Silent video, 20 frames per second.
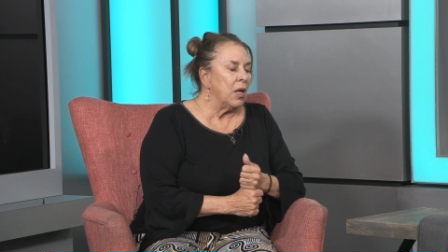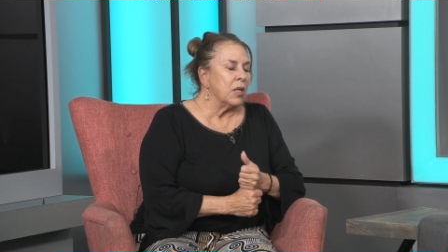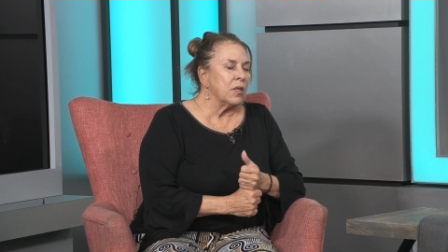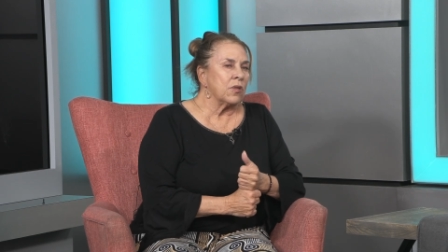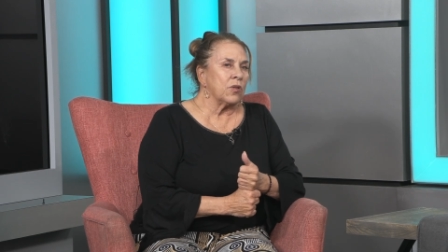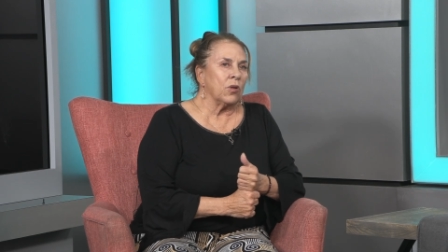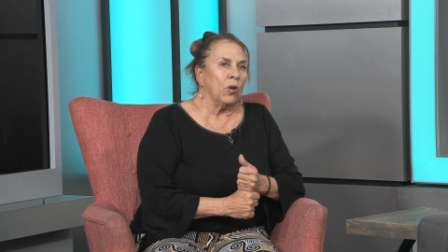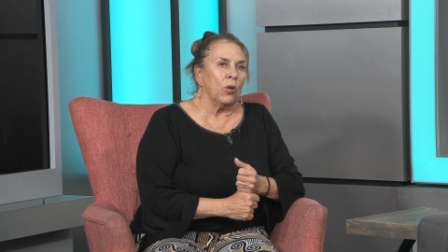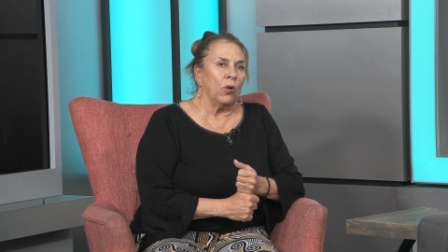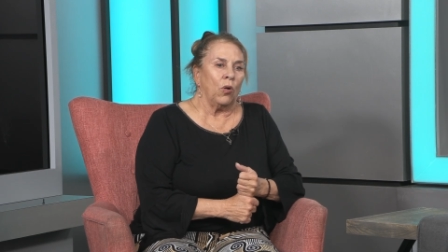
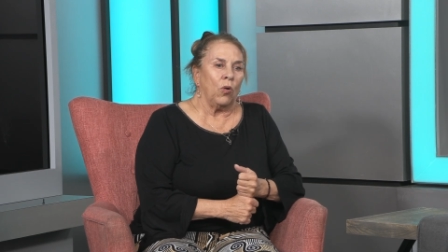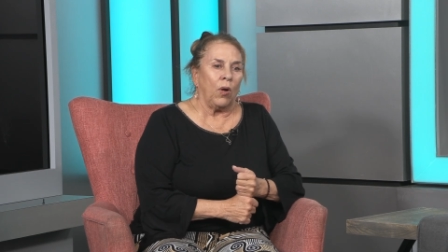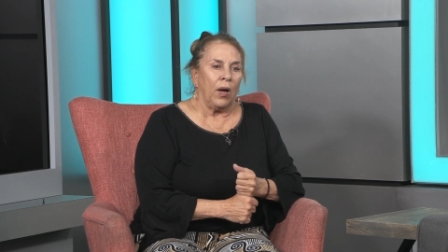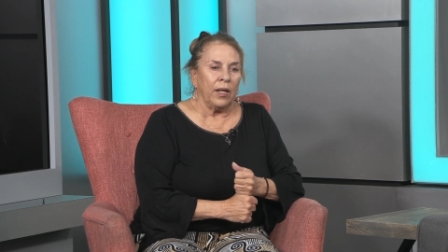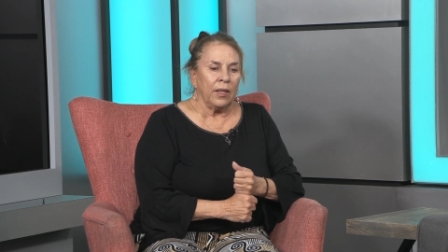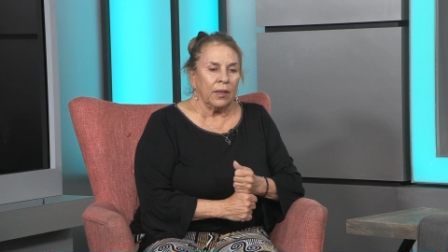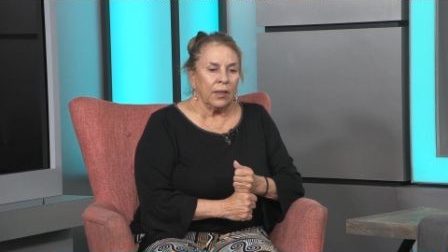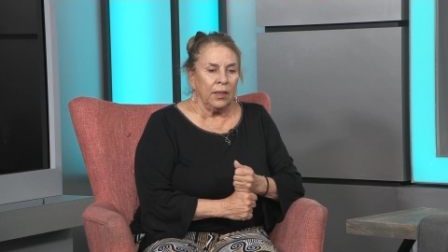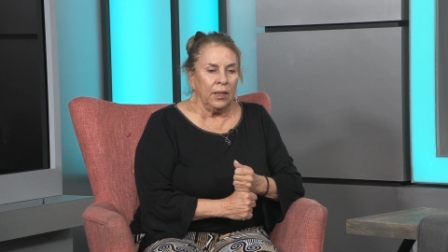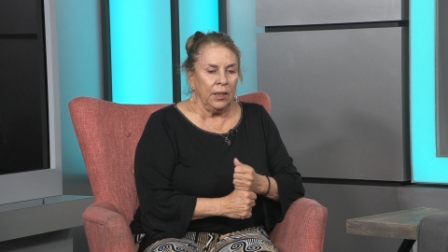So
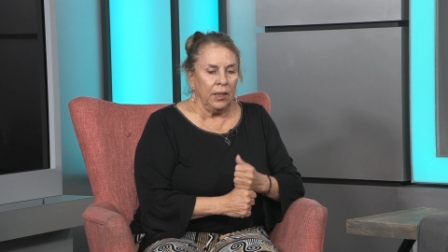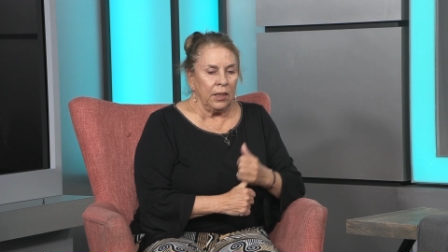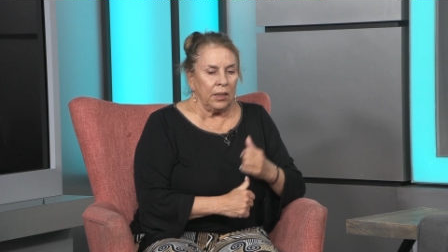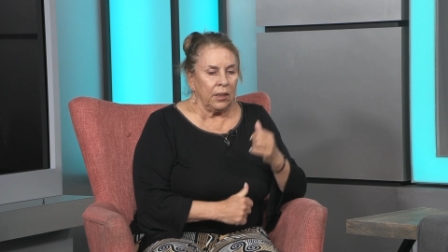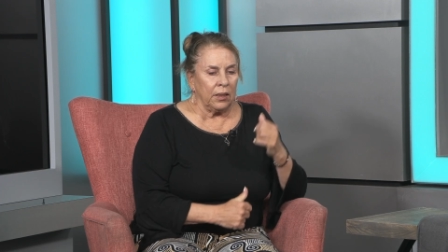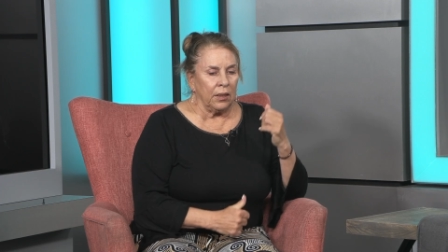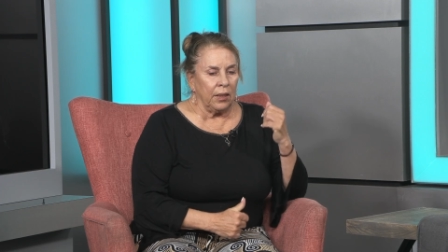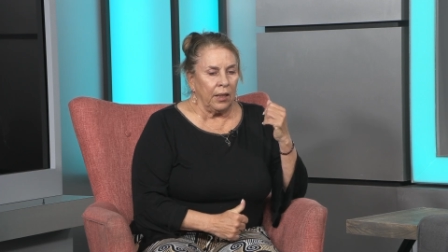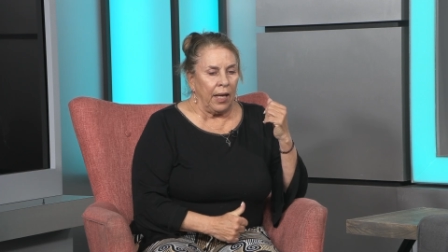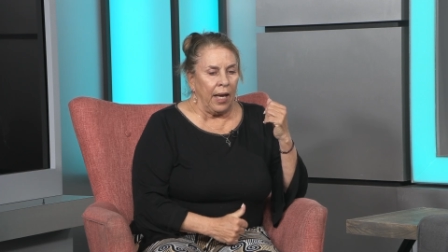I think
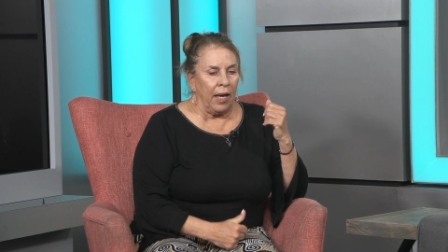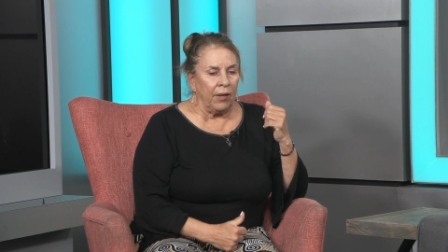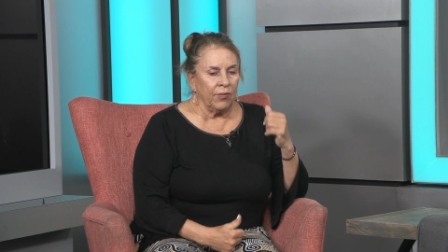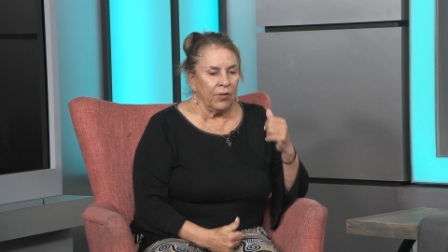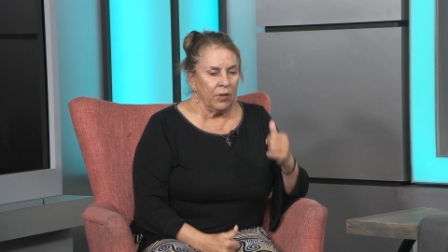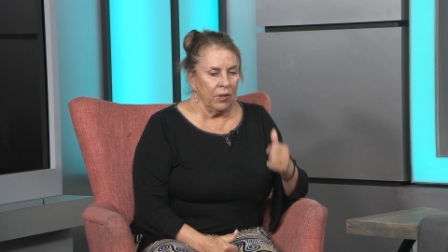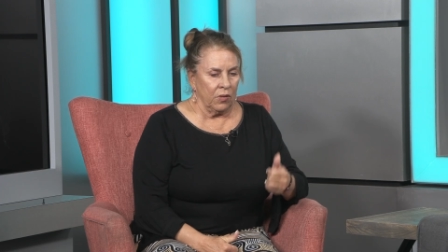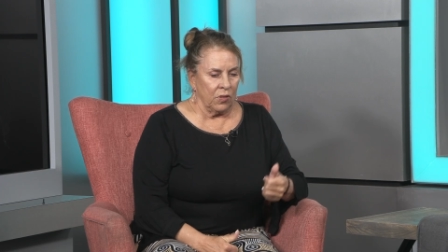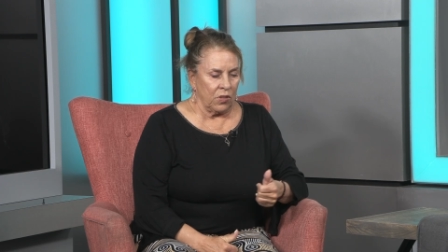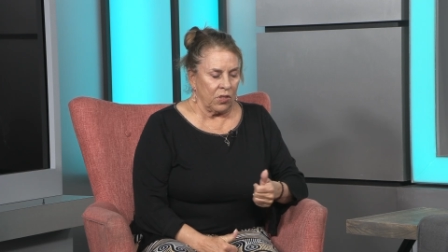having
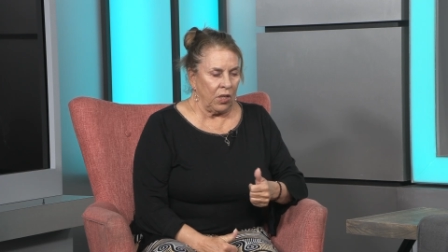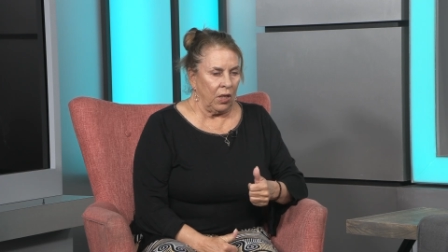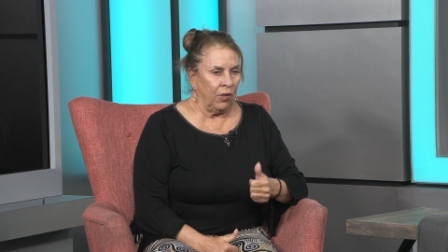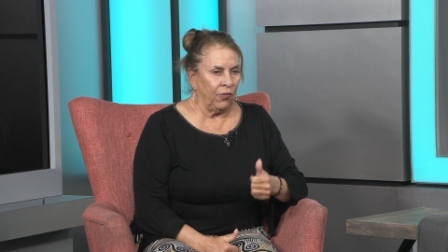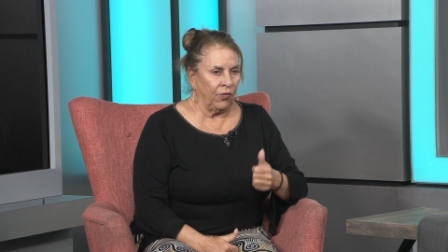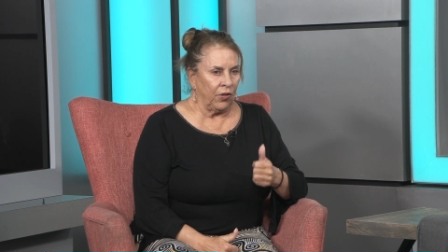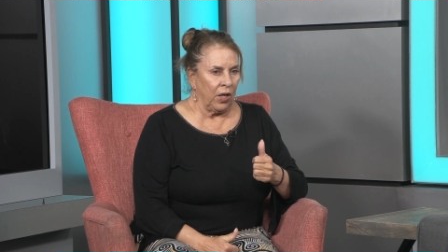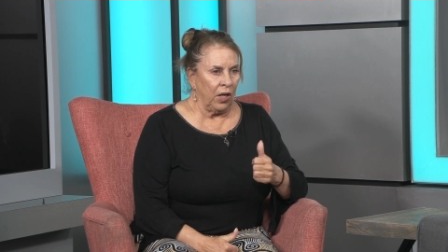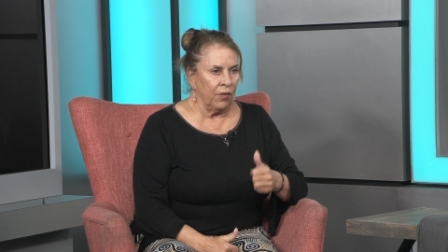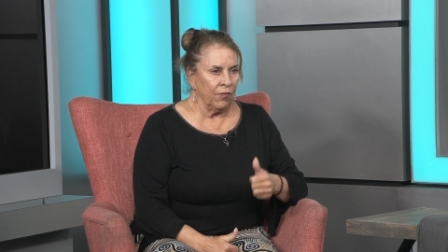those
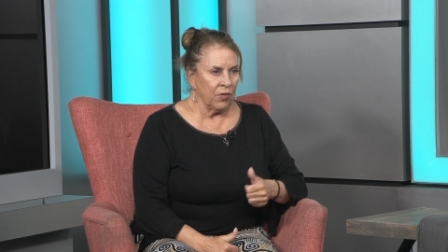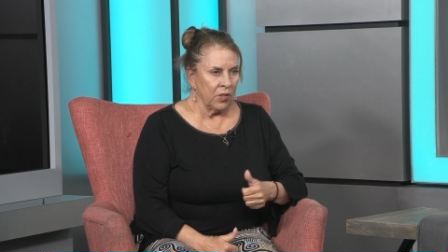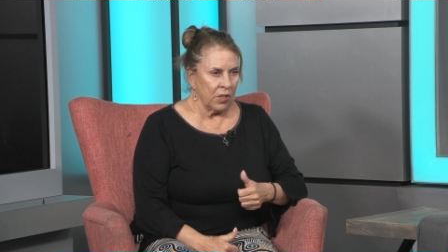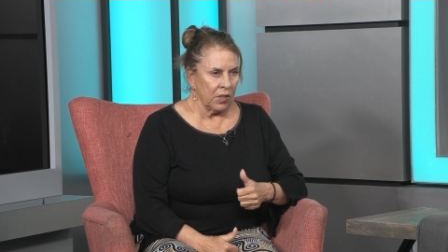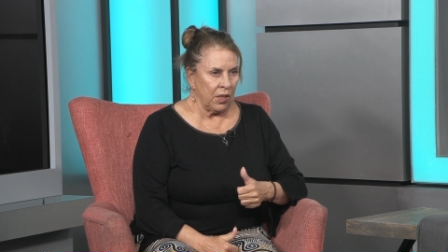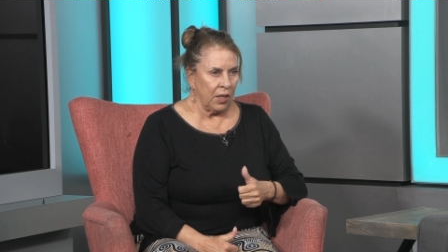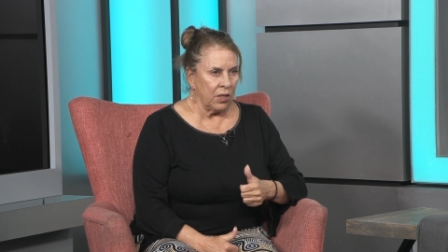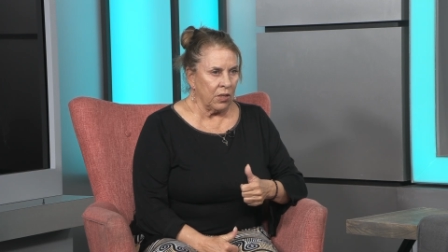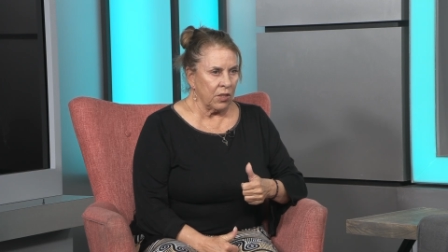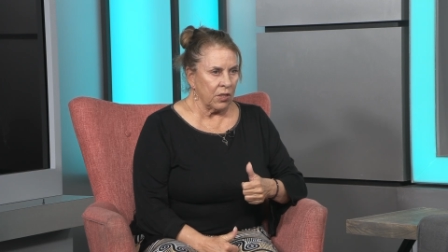tough
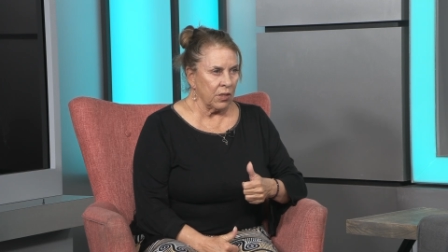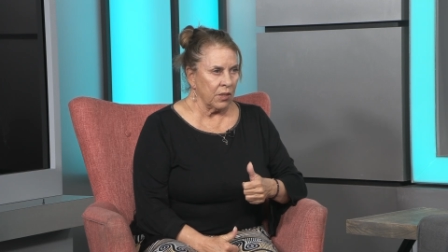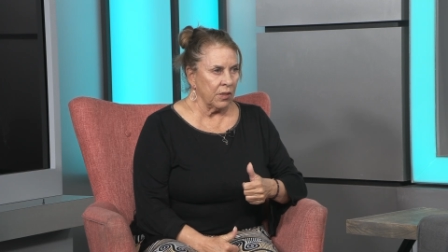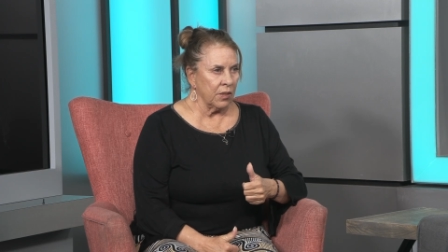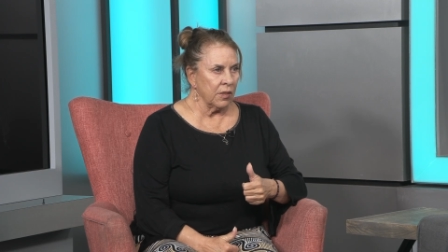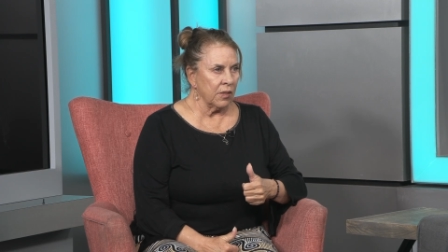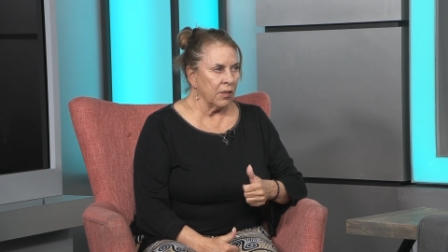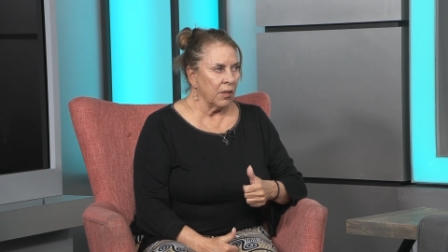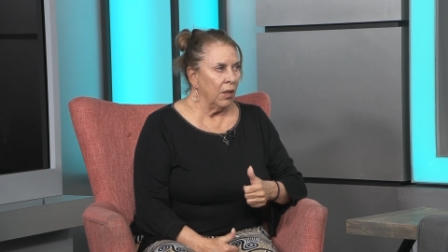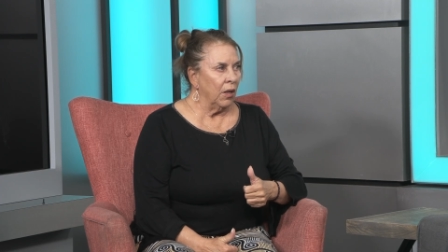
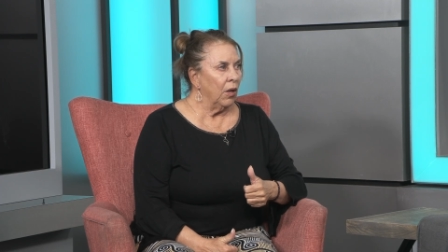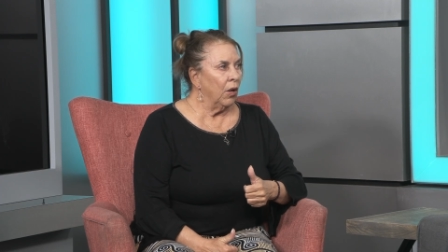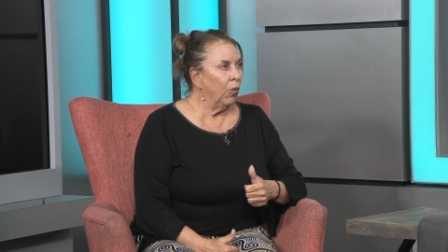conversations